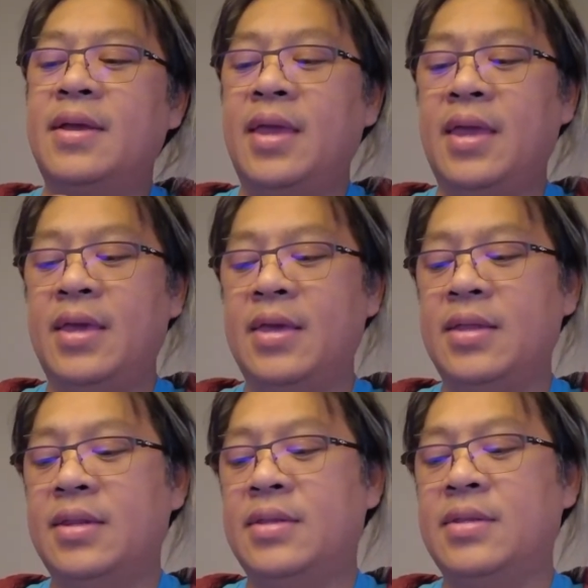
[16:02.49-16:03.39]

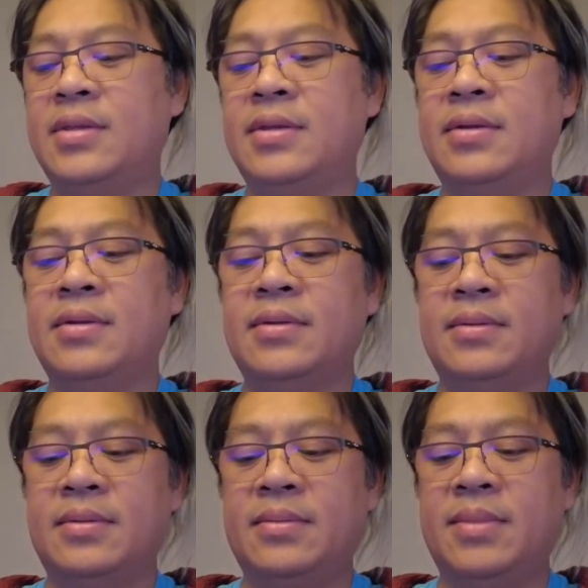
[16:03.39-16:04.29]
and
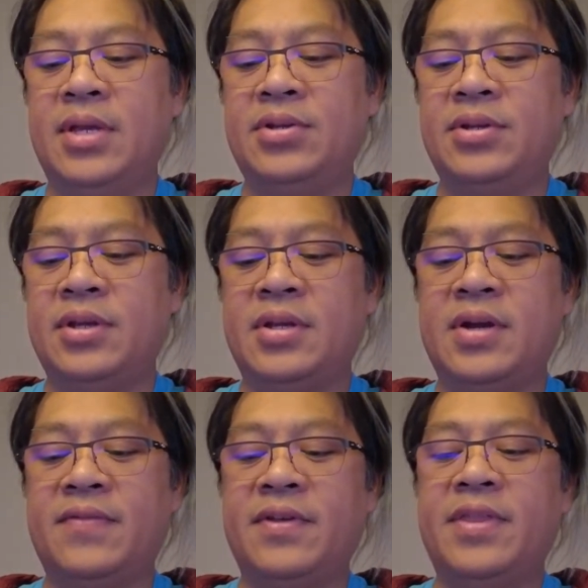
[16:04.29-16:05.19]
make sure to
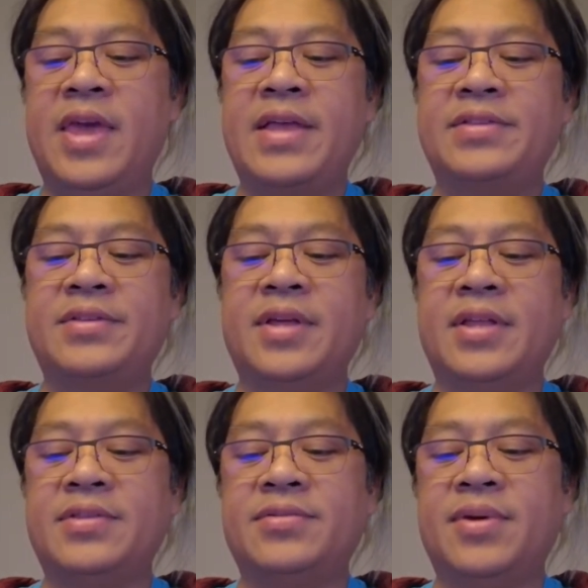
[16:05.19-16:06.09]
cover that so that
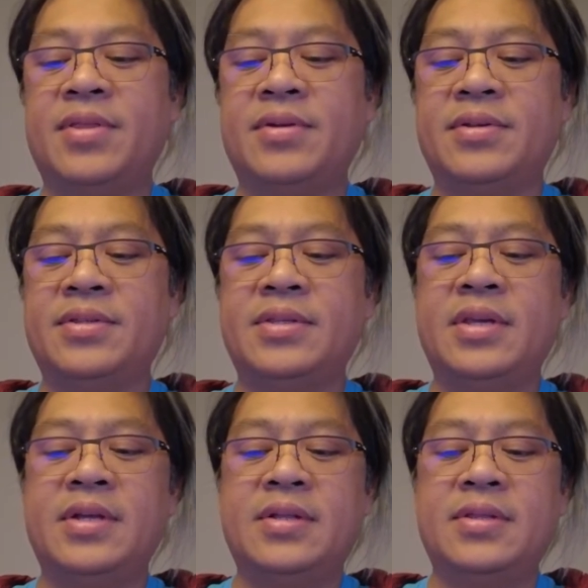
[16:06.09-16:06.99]
it's weather
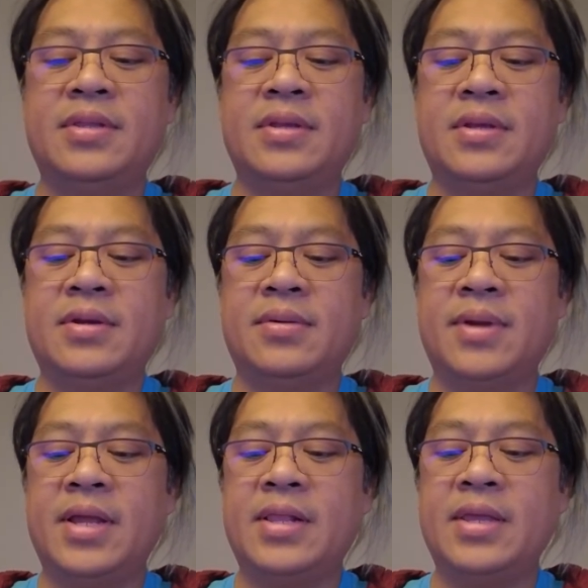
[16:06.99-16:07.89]
sealed
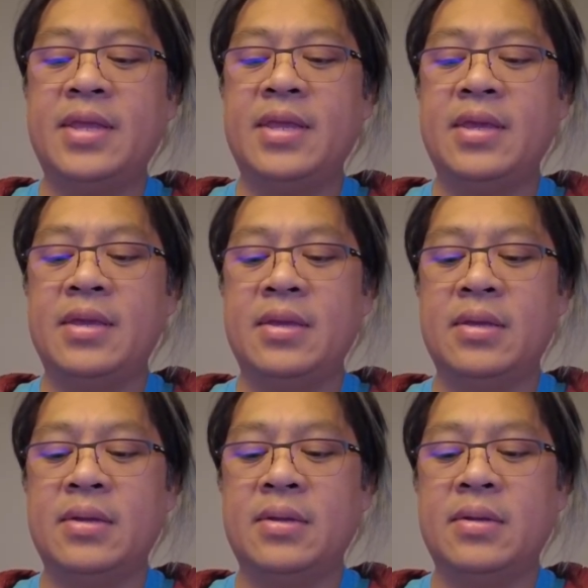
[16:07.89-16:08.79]
correctly.
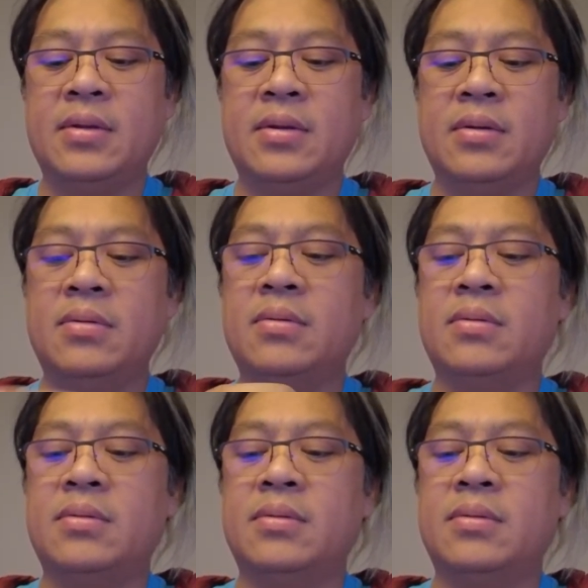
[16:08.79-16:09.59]
Ooh,